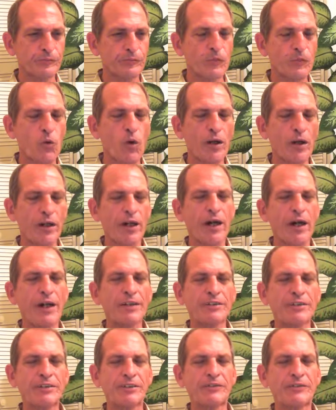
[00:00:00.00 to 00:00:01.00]
what
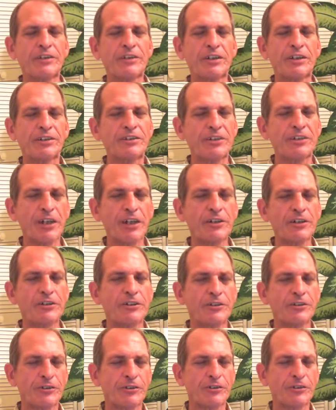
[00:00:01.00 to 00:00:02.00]
kinds of
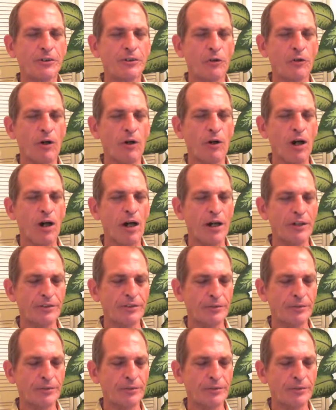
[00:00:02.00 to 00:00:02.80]
sensations arise?